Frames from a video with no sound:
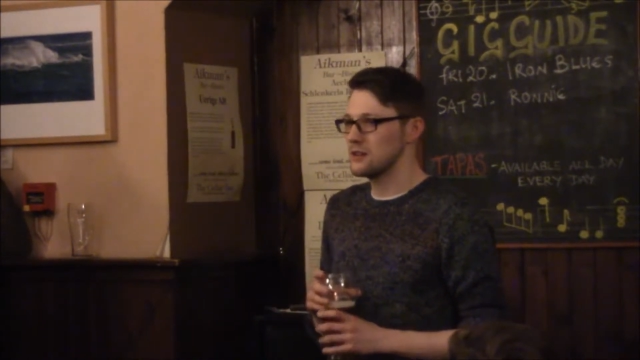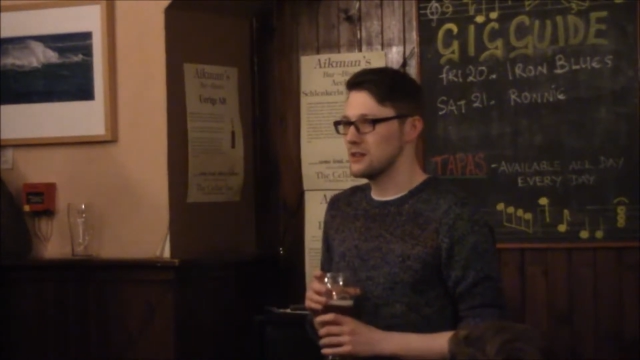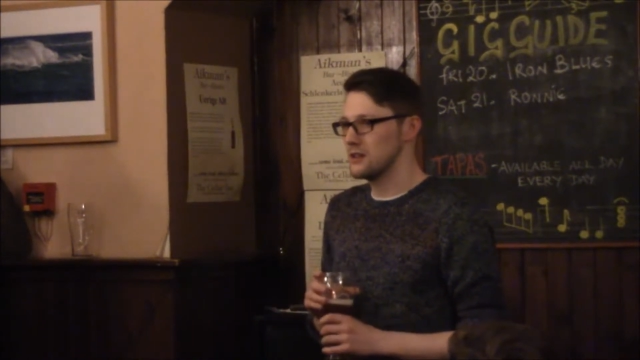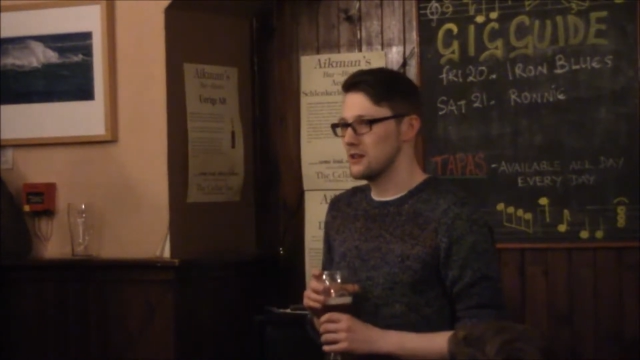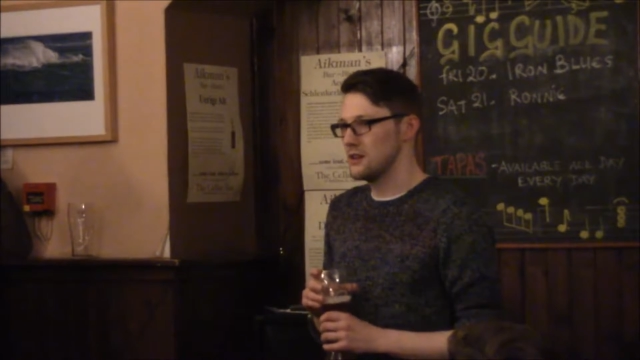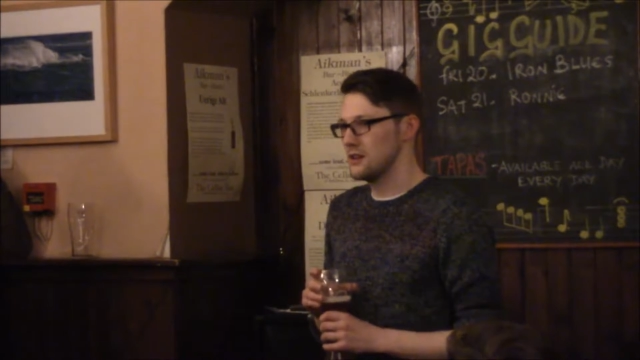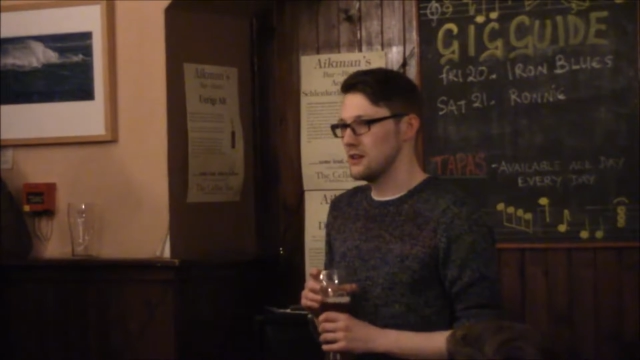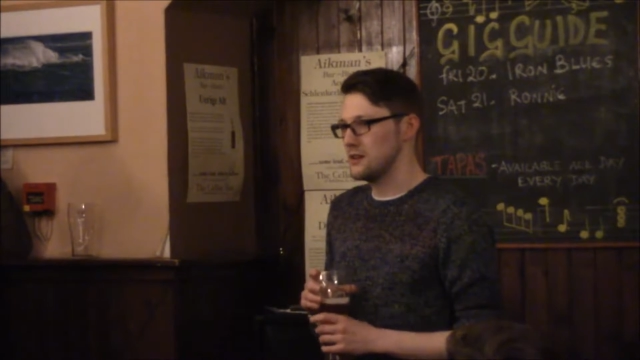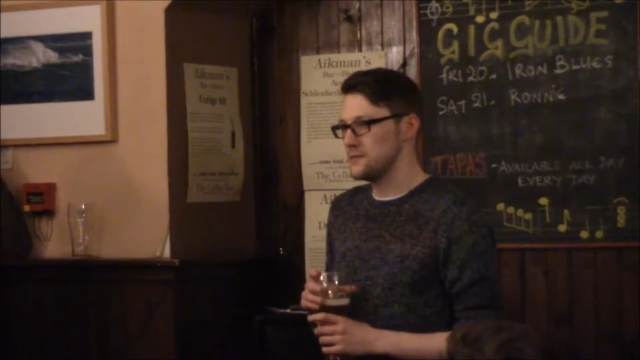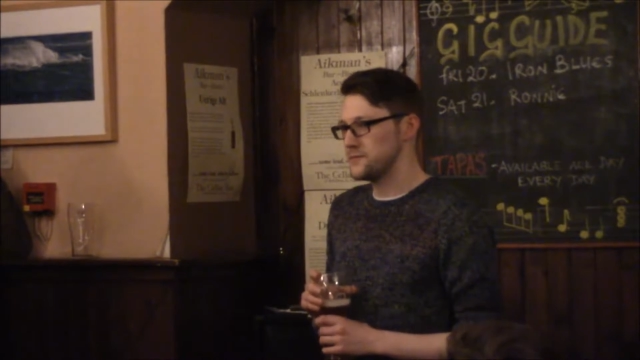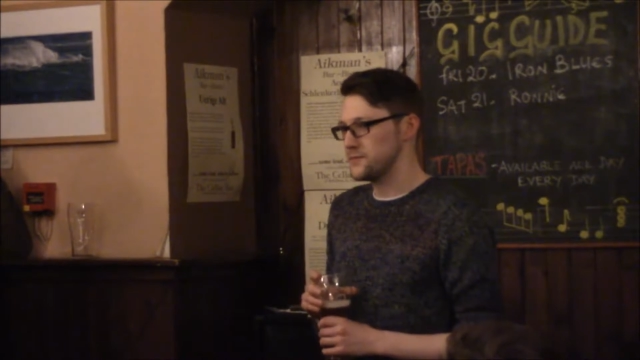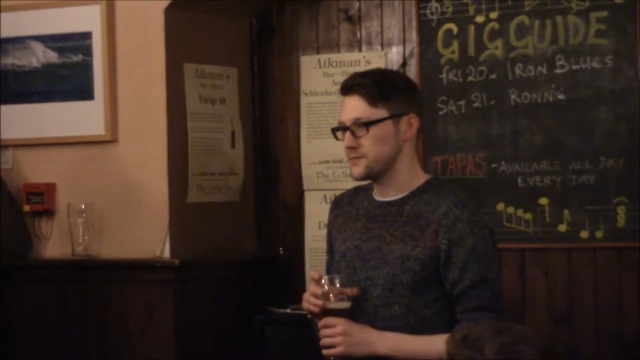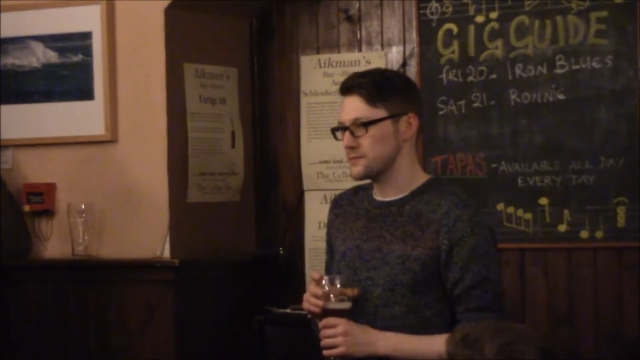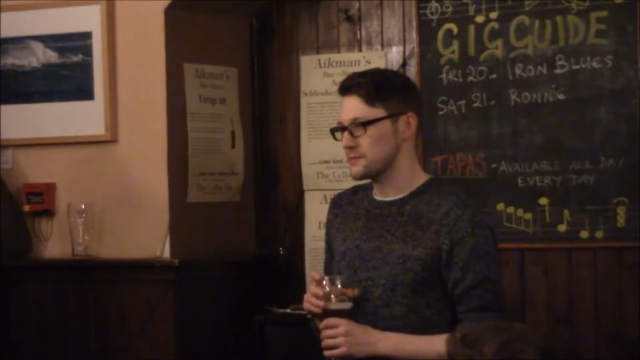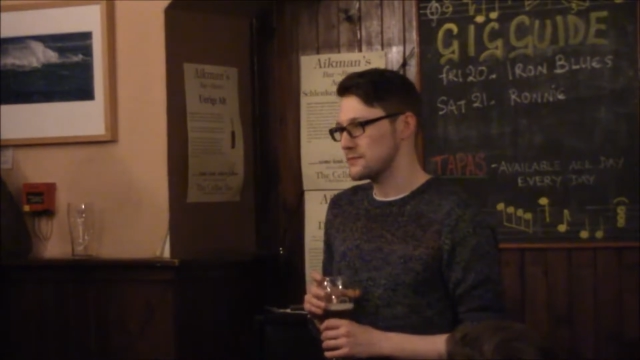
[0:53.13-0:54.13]

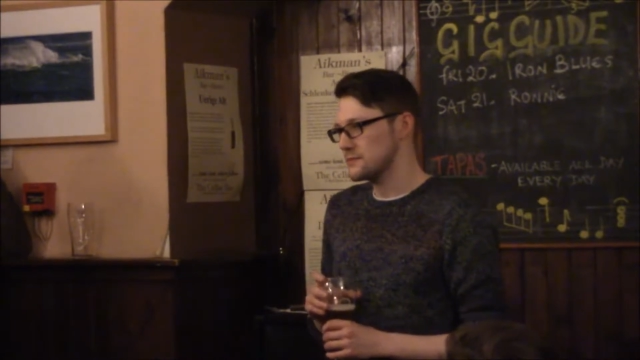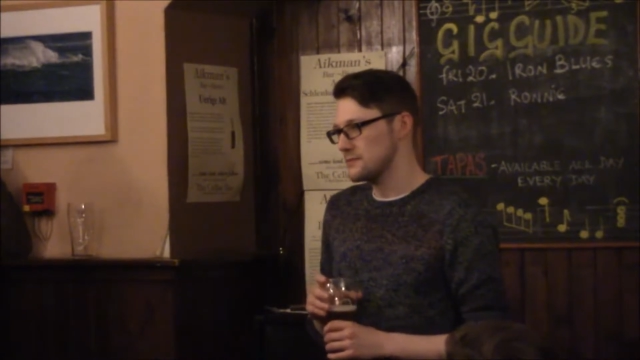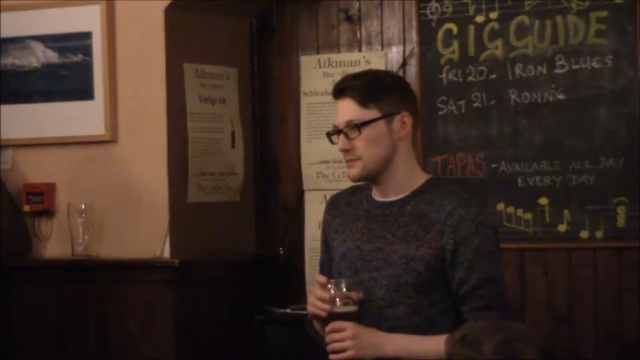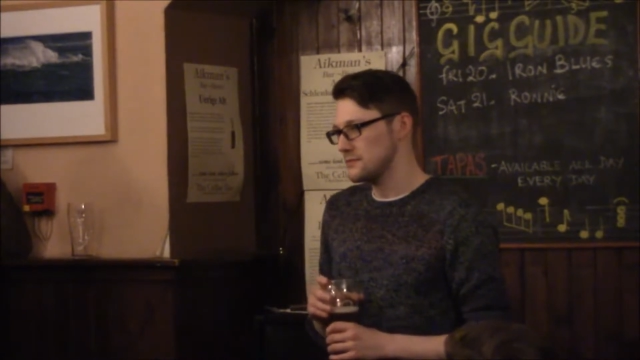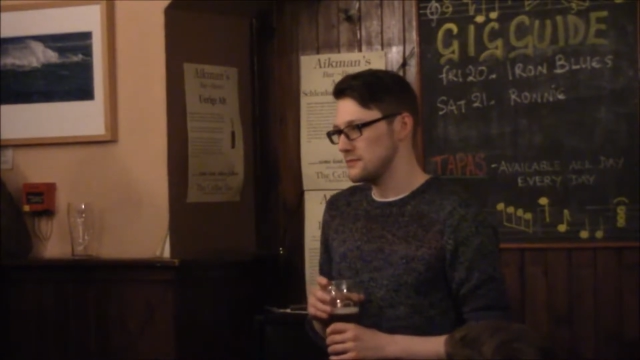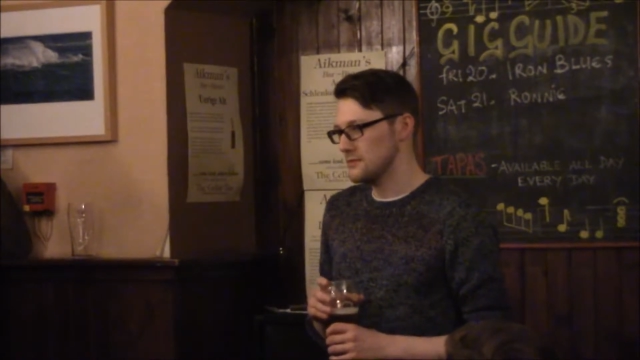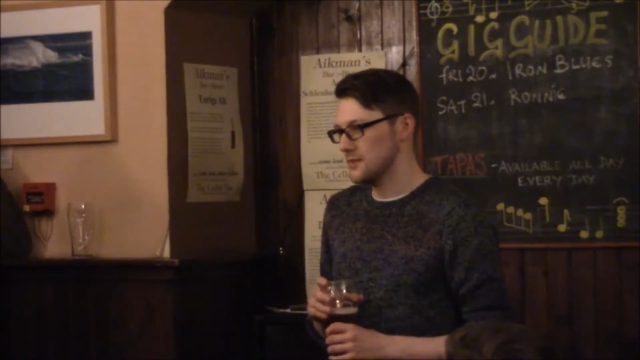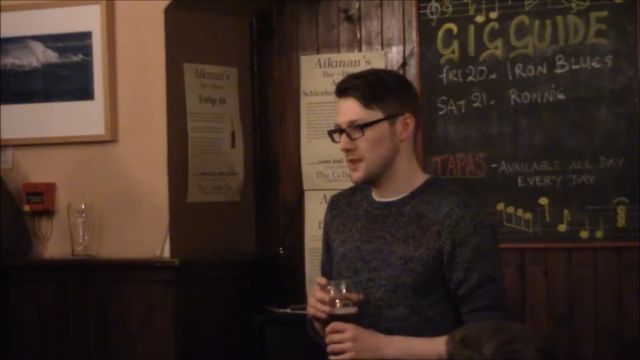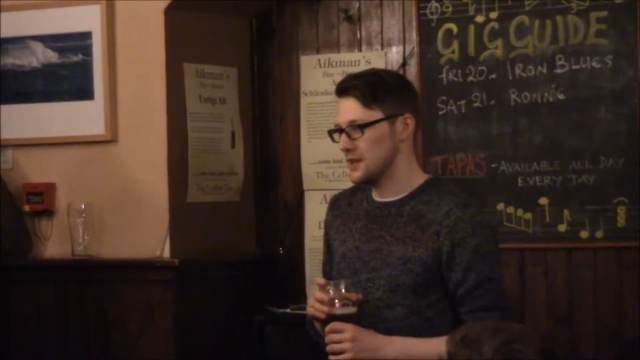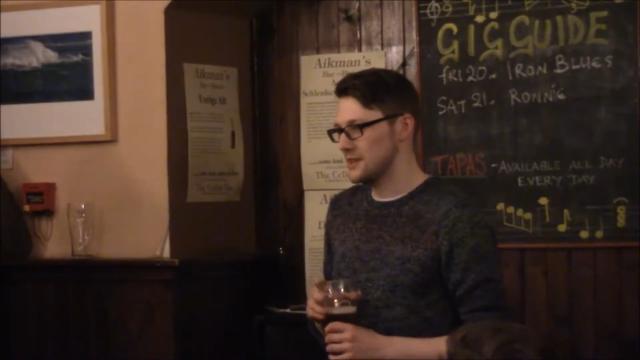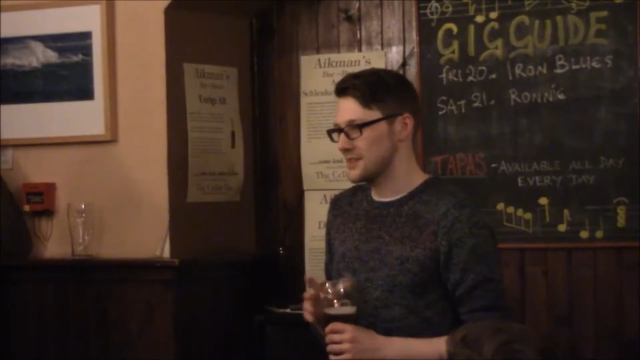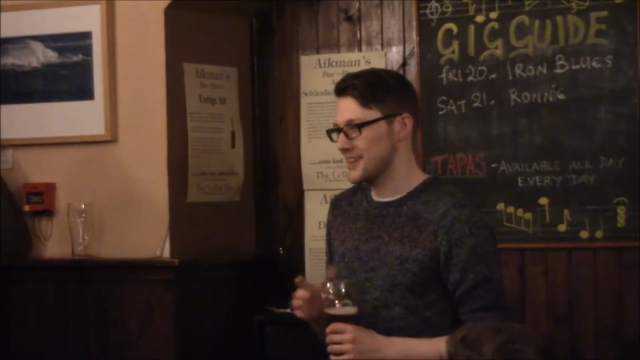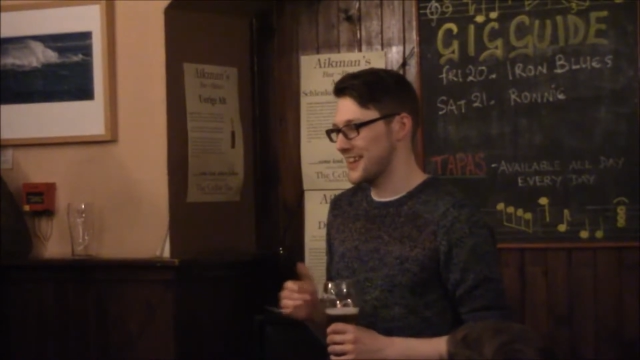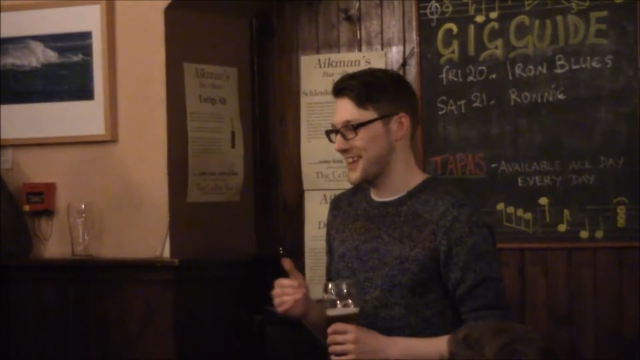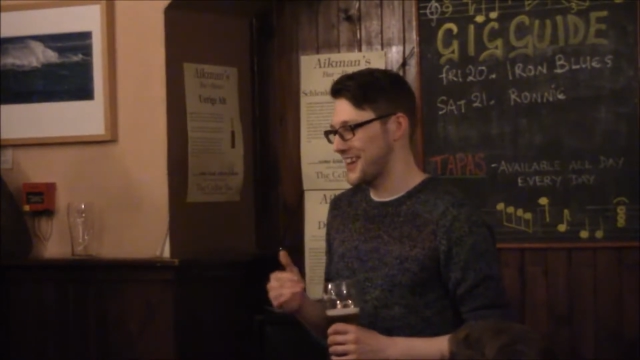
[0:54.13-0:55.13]
I
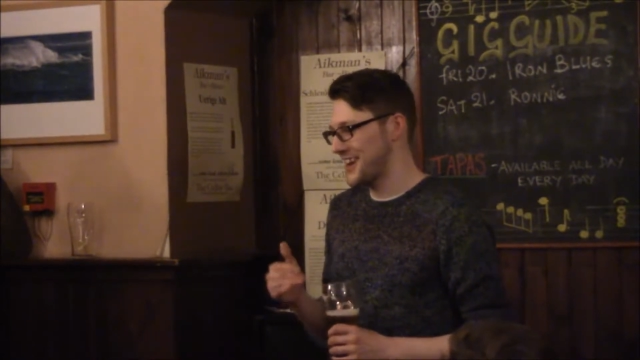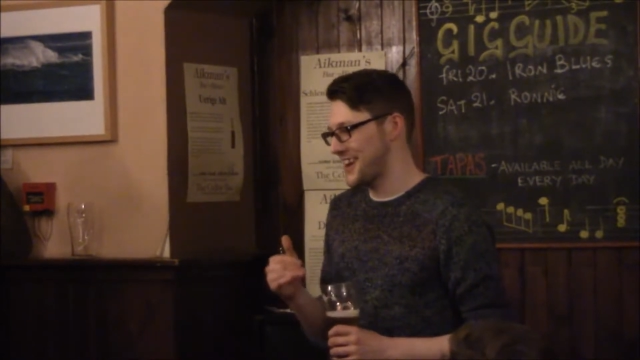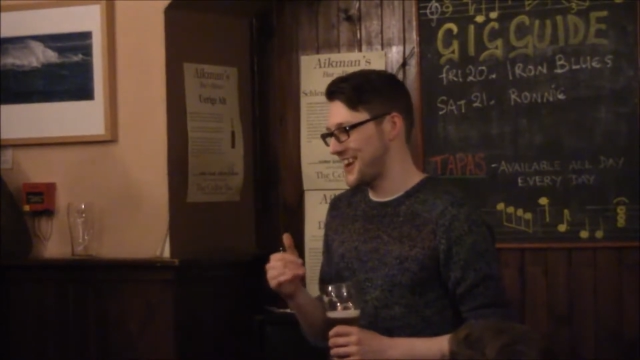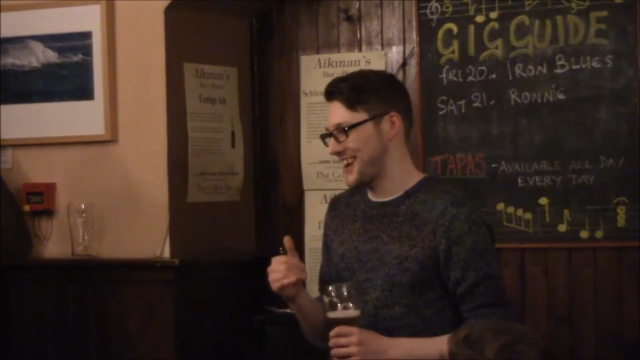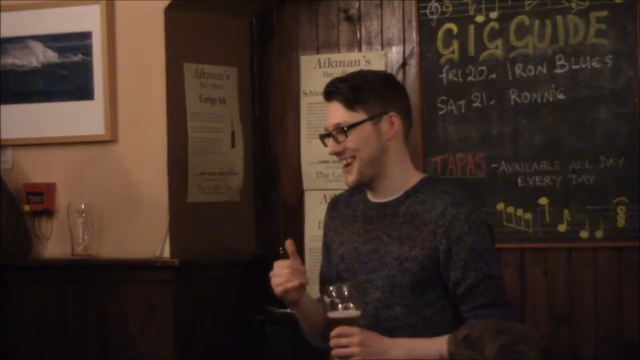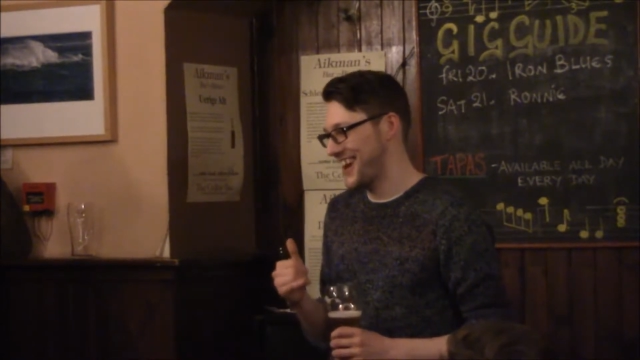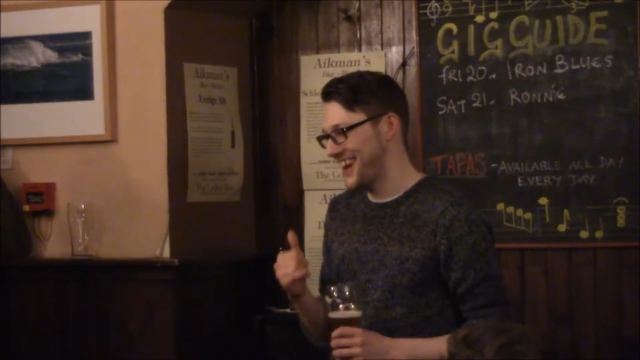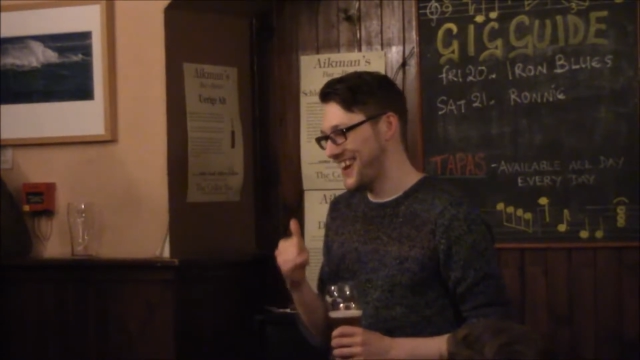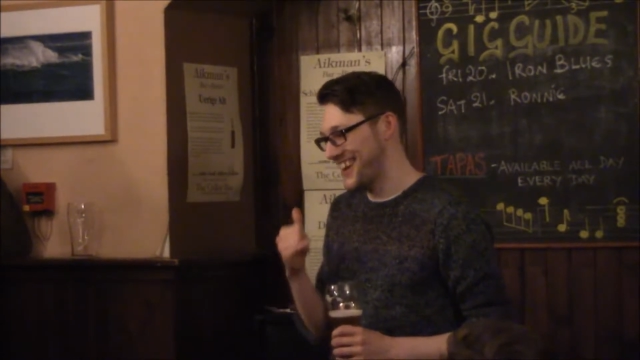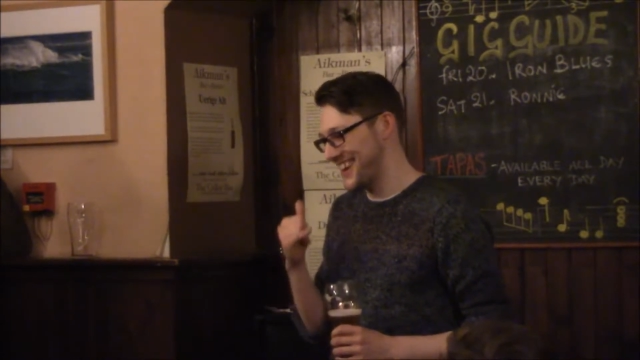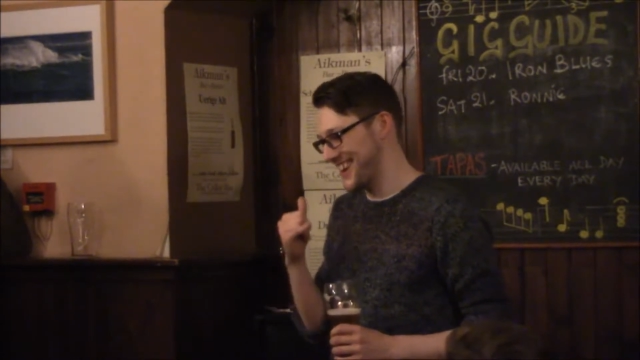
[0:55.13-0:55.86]
was like, uh, hey,